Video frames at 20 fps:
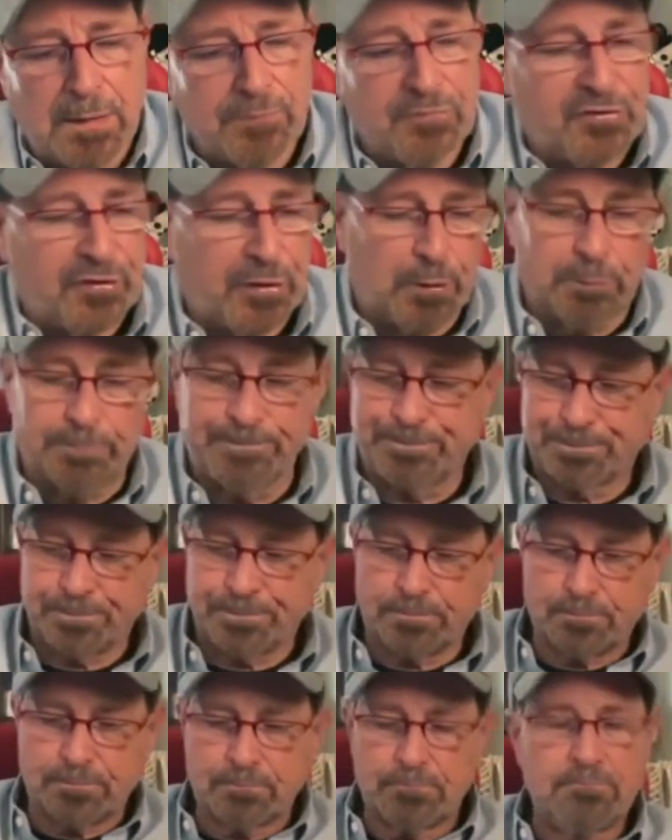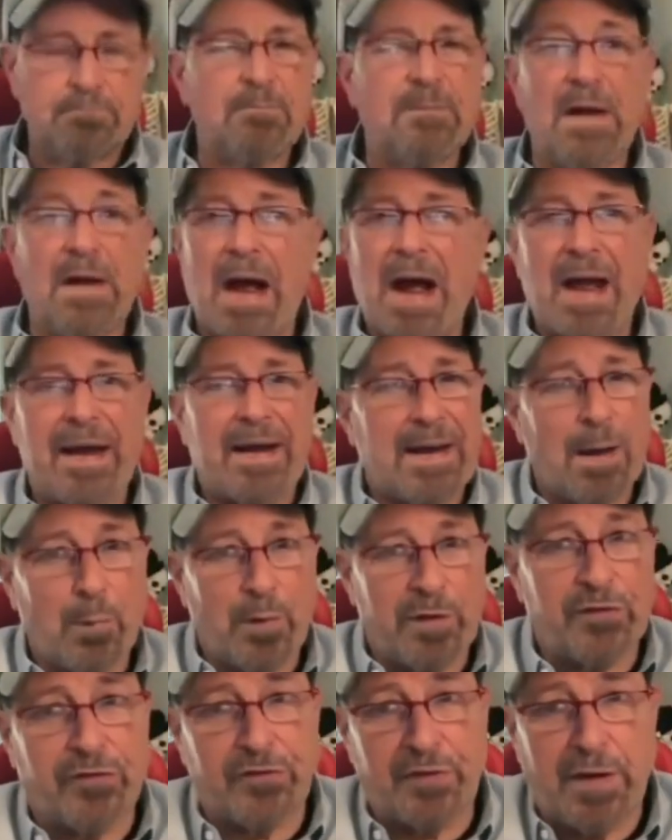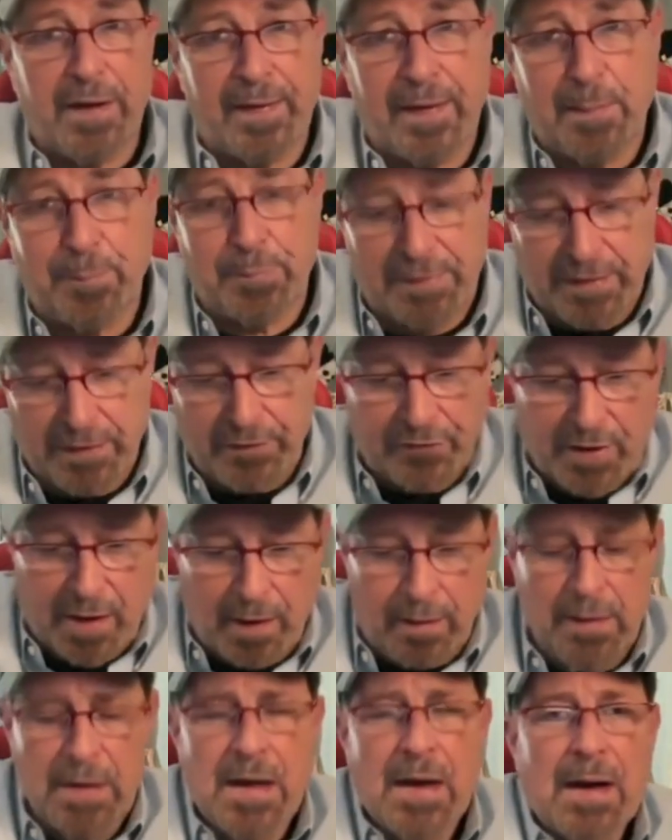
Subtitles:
So I can't wait to see how that plays out.